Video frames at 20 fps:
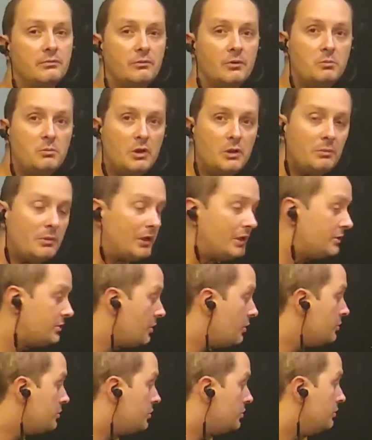Remember I
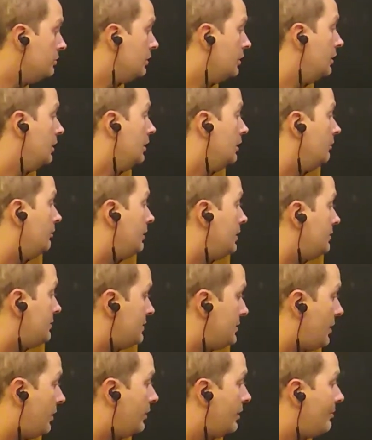told you, when we
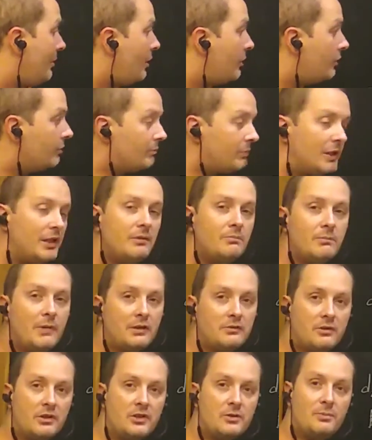talk about complete
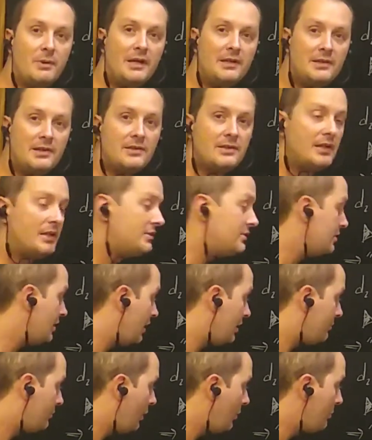metric spaces, that's
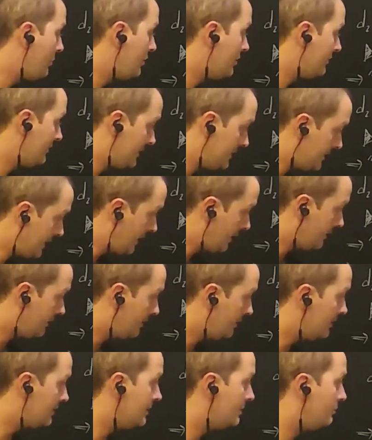not a property of a
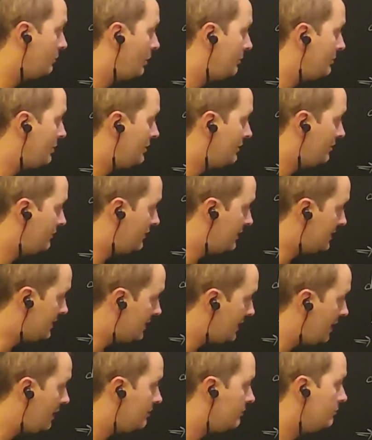set. It's a property of a
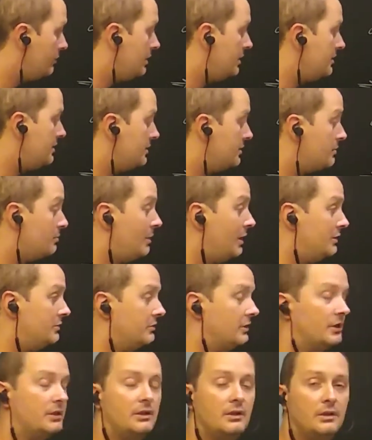set with its
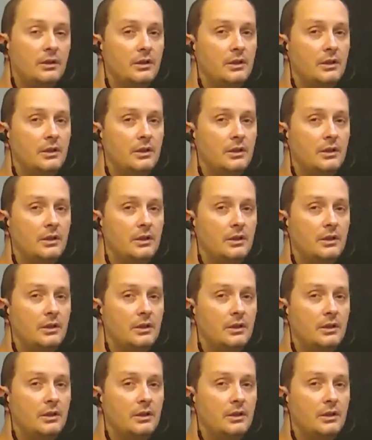metric.